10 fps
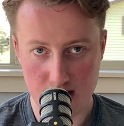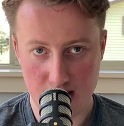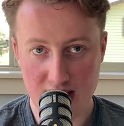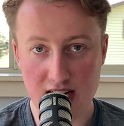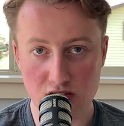
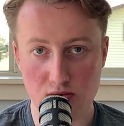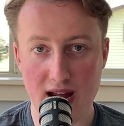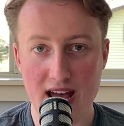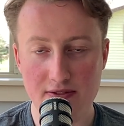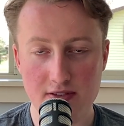in a
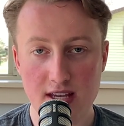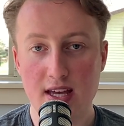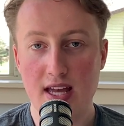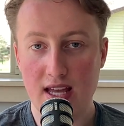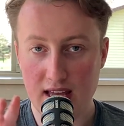draft,
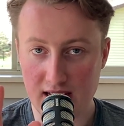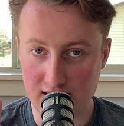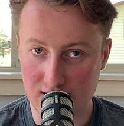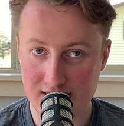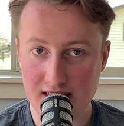in
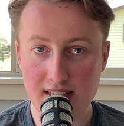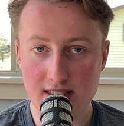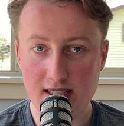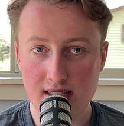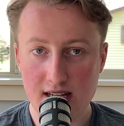a
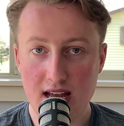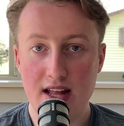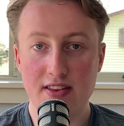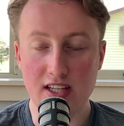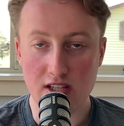season
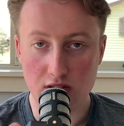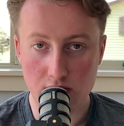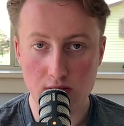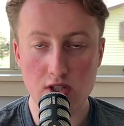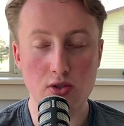that
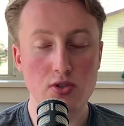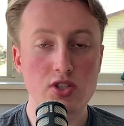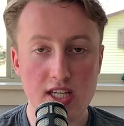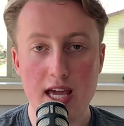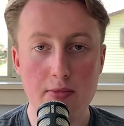you
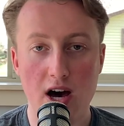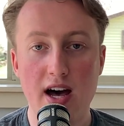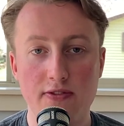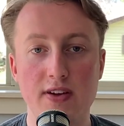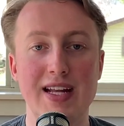just came
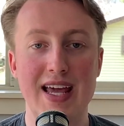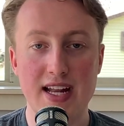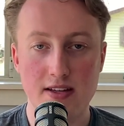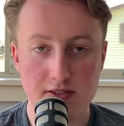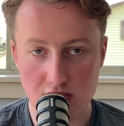off an
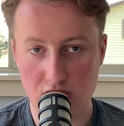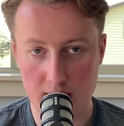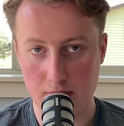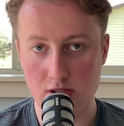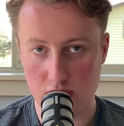NFC
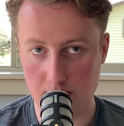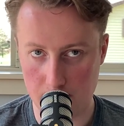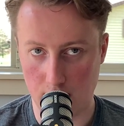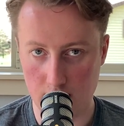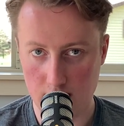Championship
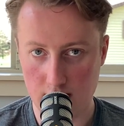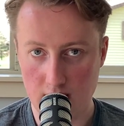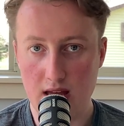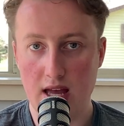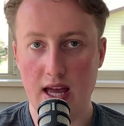berth,
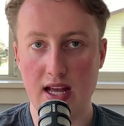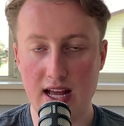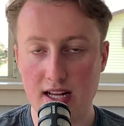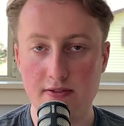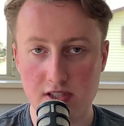an
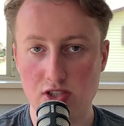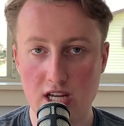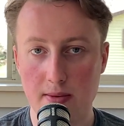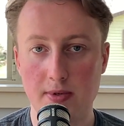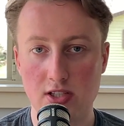NFC
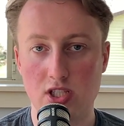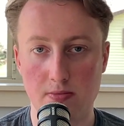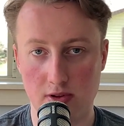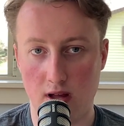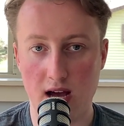
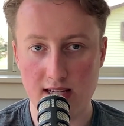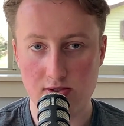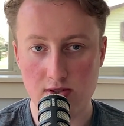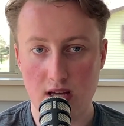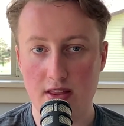Championship
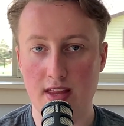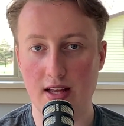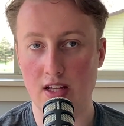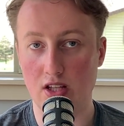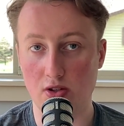loss
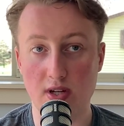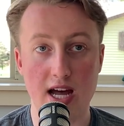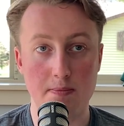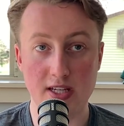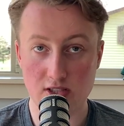that you
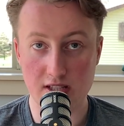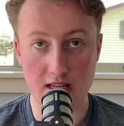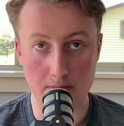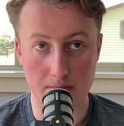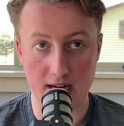got basically
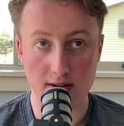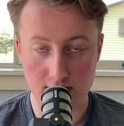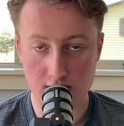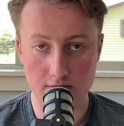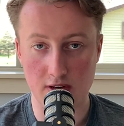
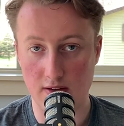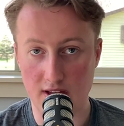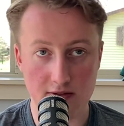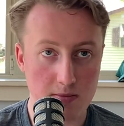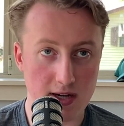embarrassed in front of
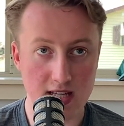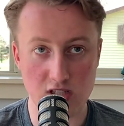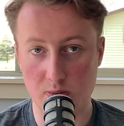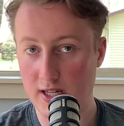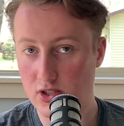everybody,
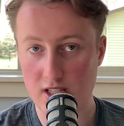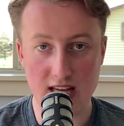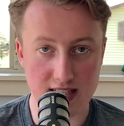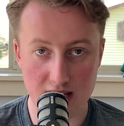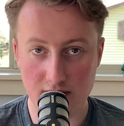especially
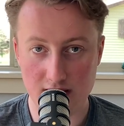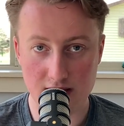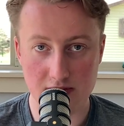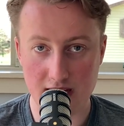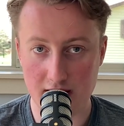that
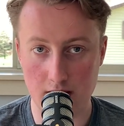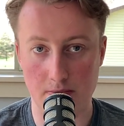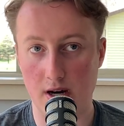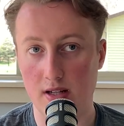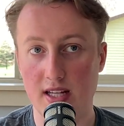defensive side of the
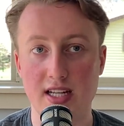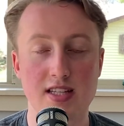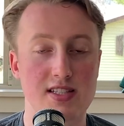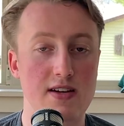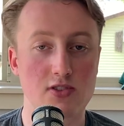ball, letting
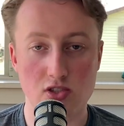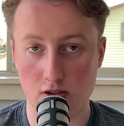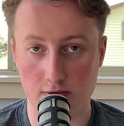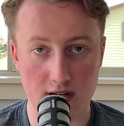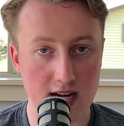the San Francisco
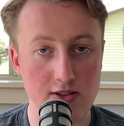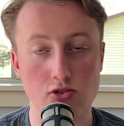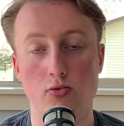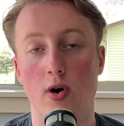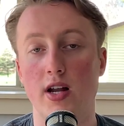
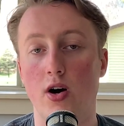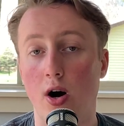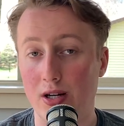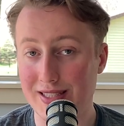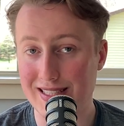49ers run
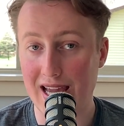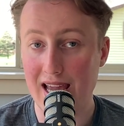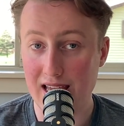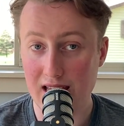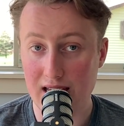all
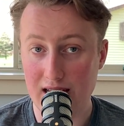day,